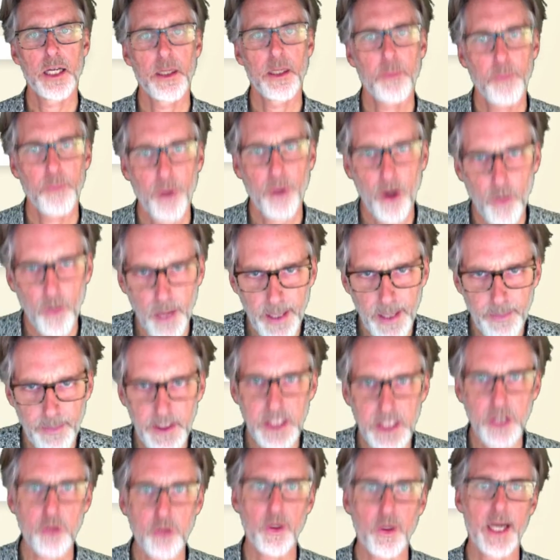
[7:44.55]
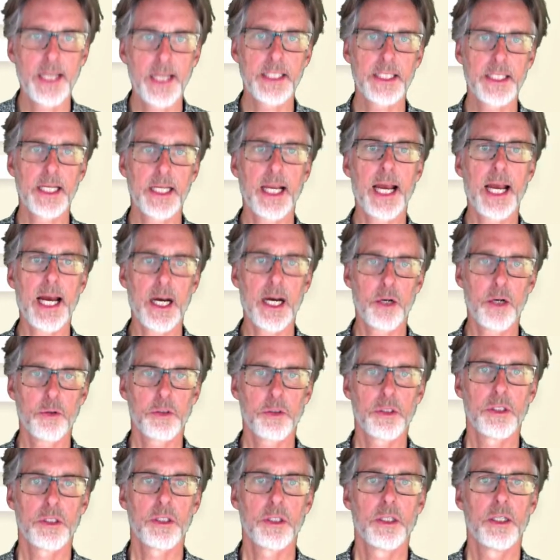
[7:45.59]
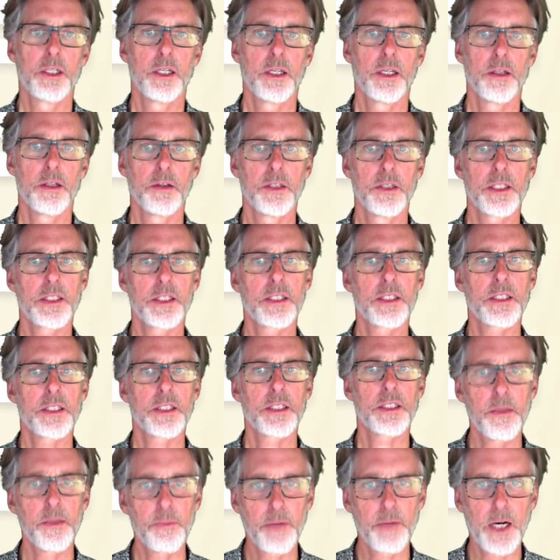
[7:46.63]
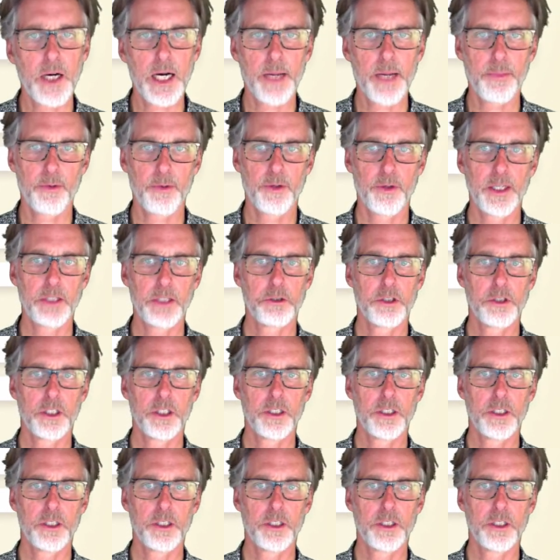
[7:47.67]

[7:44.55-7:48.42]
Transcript: parameterizing out the sum operation.